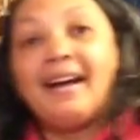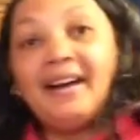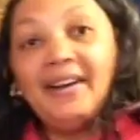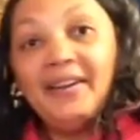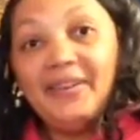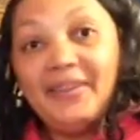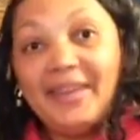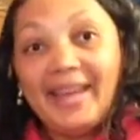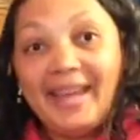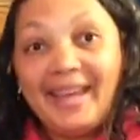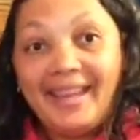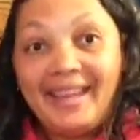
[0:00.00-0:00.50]

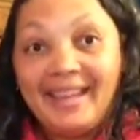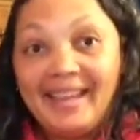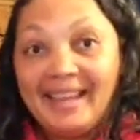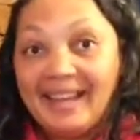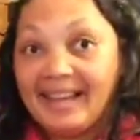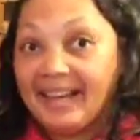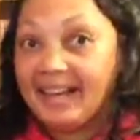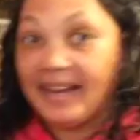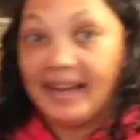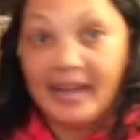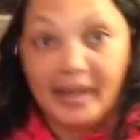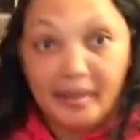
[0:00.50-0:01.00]
Okay,
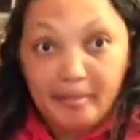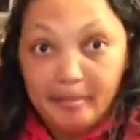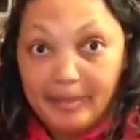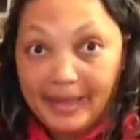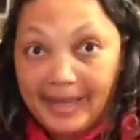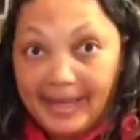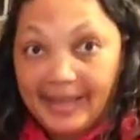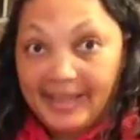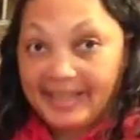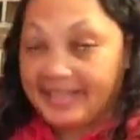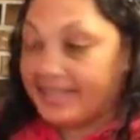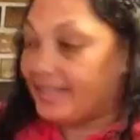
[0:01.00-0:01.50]
I'm
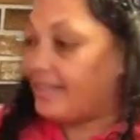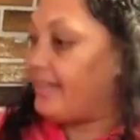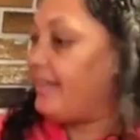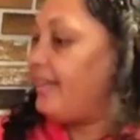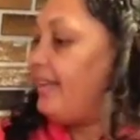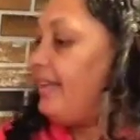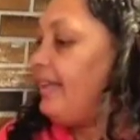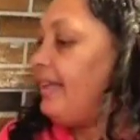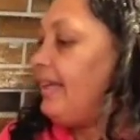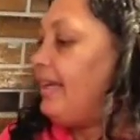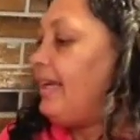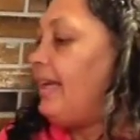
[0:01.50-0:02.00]
back.
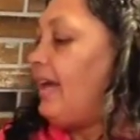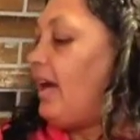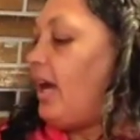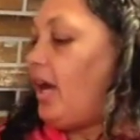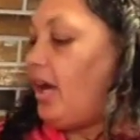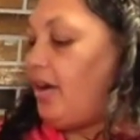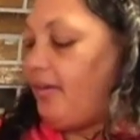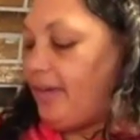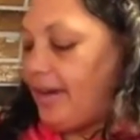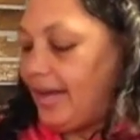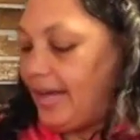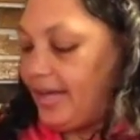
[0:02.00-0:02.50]

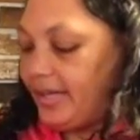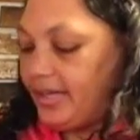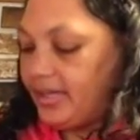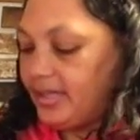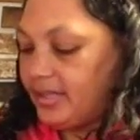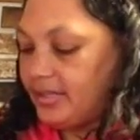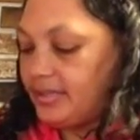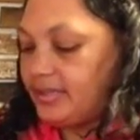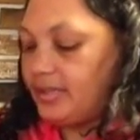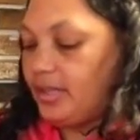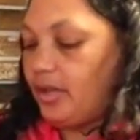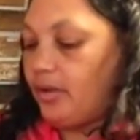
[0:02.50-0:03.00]
All right,
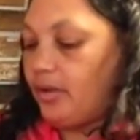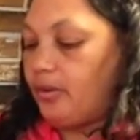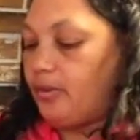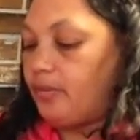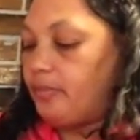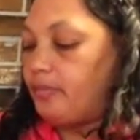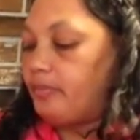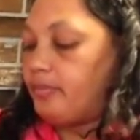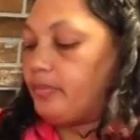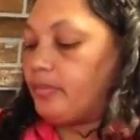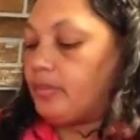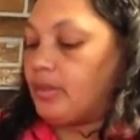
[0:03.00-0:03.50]
so
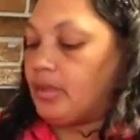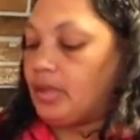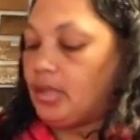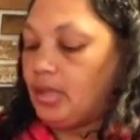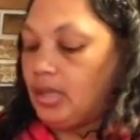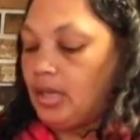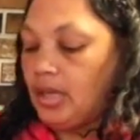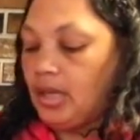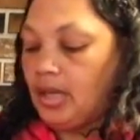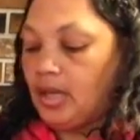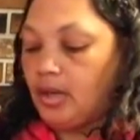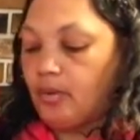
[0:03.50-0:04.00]

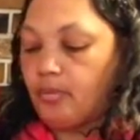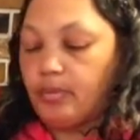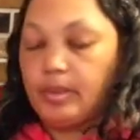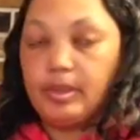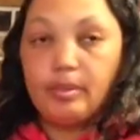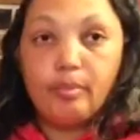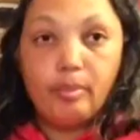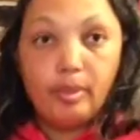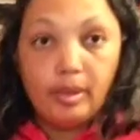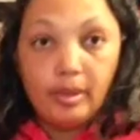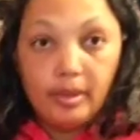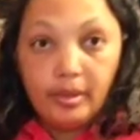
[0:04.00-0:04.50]

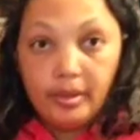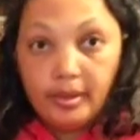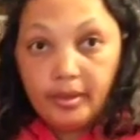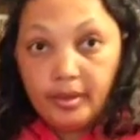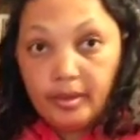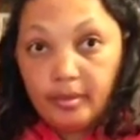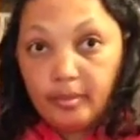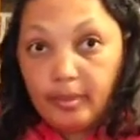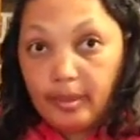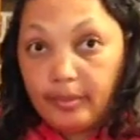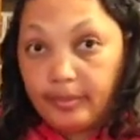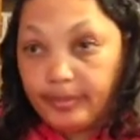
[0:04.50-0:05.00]
what
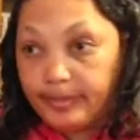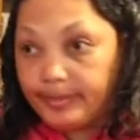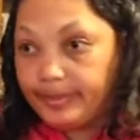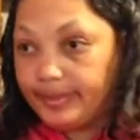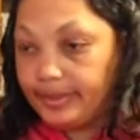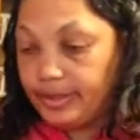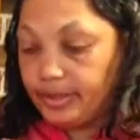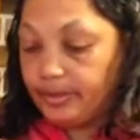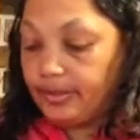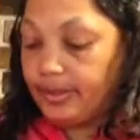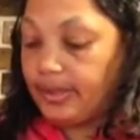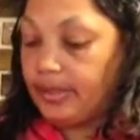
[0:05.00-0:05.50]
were we
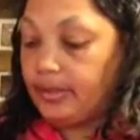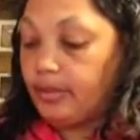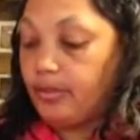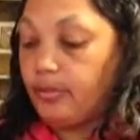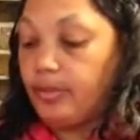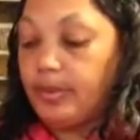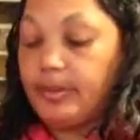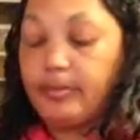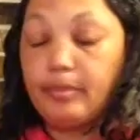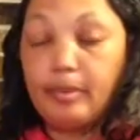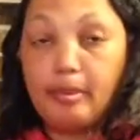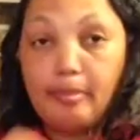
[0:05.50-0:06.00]
doing?
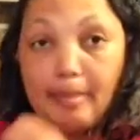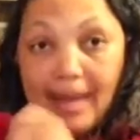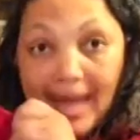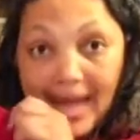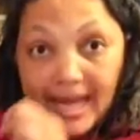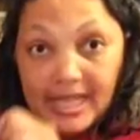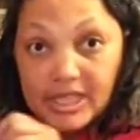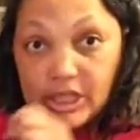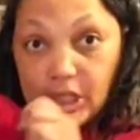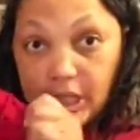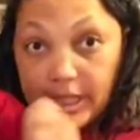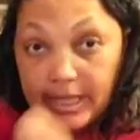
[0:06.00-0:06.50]
We were
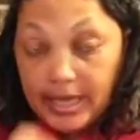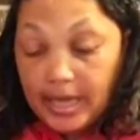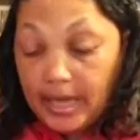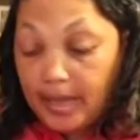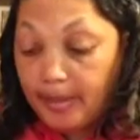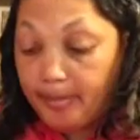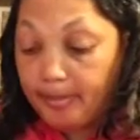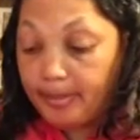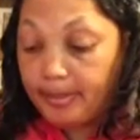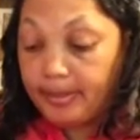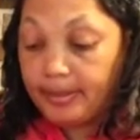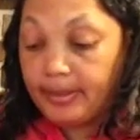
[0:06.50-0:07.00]
matching
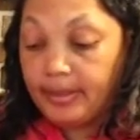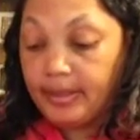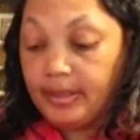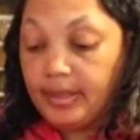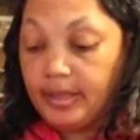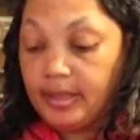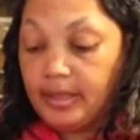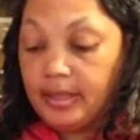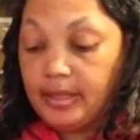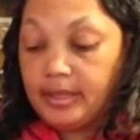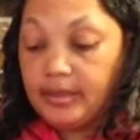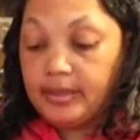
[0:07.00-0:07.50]
up
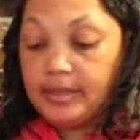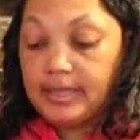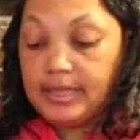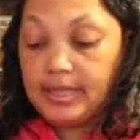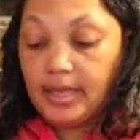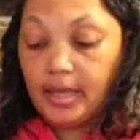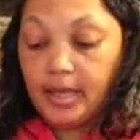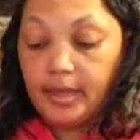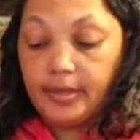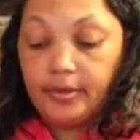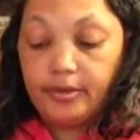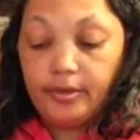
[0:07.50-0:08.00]
the
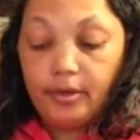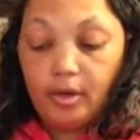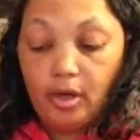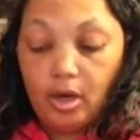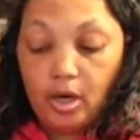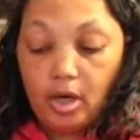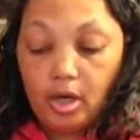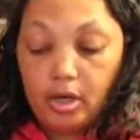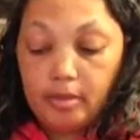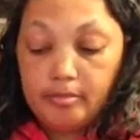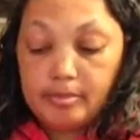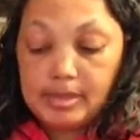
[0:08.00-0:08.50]

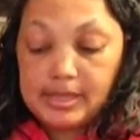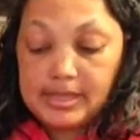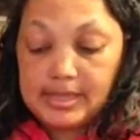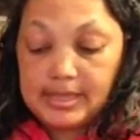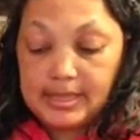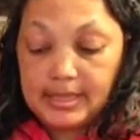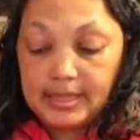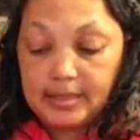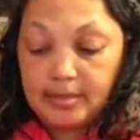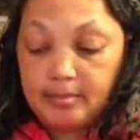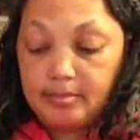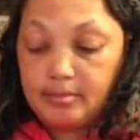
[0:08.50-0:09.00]
underarm
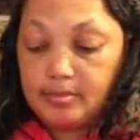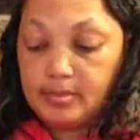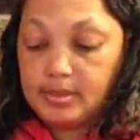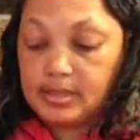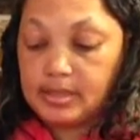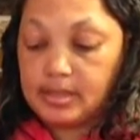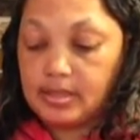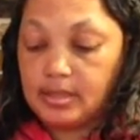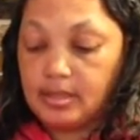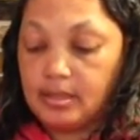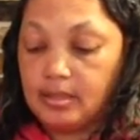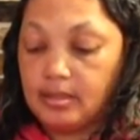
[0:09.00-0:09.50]

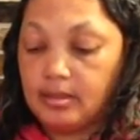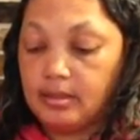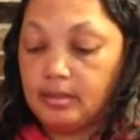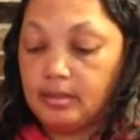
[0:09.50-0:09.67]
seams